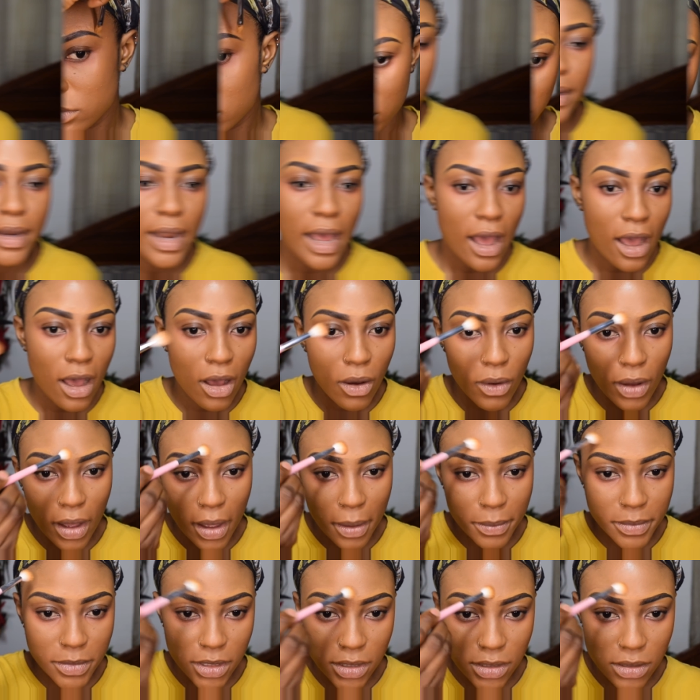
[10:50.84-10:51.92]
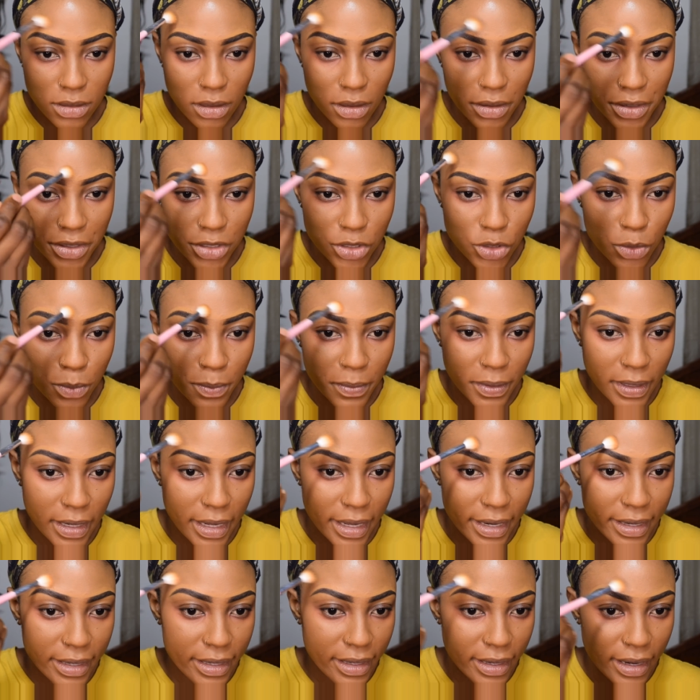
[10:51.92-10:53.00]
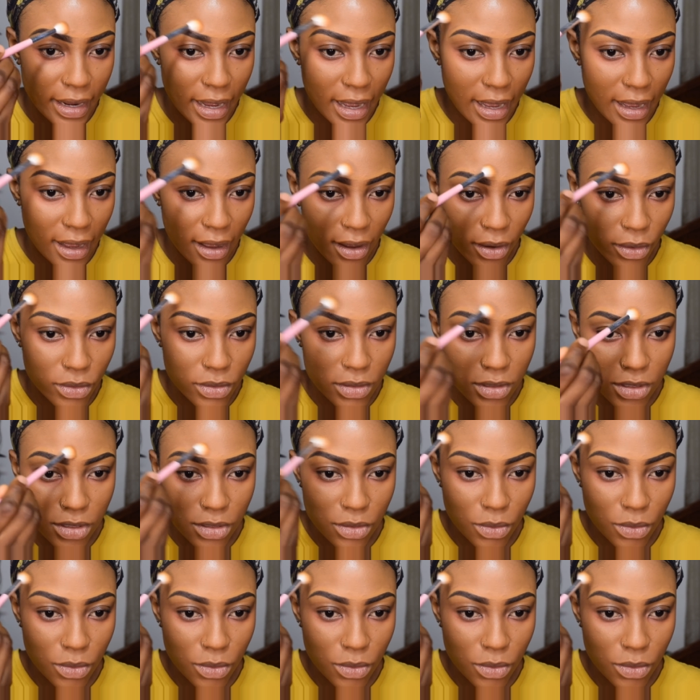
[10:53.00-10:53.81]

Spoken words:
Now I'm just going to blend it out.